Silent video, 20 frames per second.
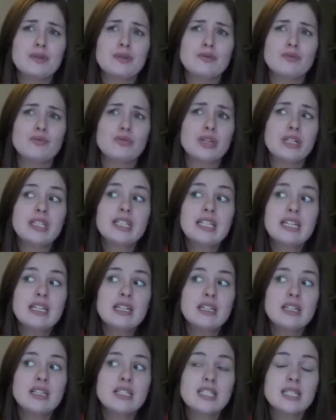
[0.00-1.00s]

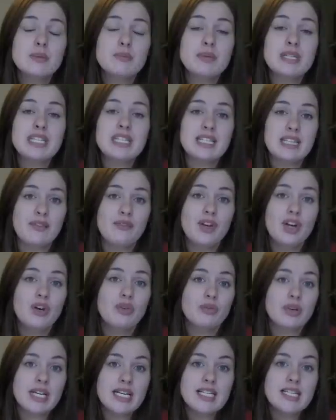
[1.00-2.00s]
really
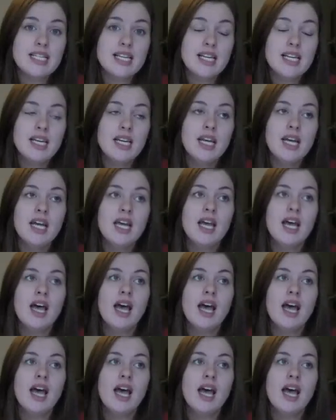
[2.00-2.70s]
specific reason,